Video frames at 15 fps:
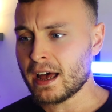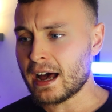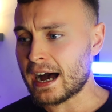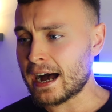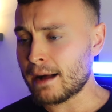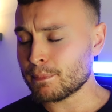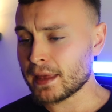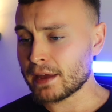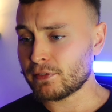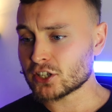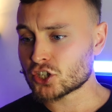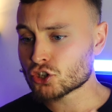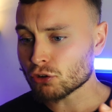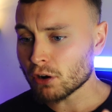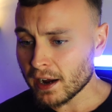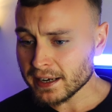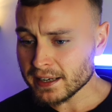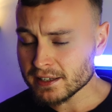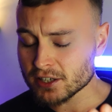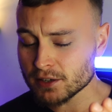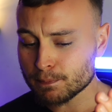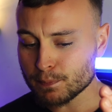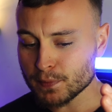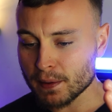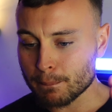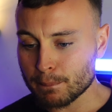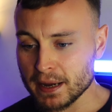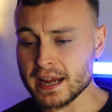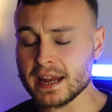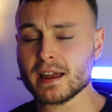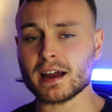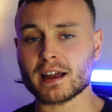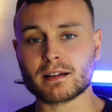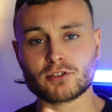If it's trying to be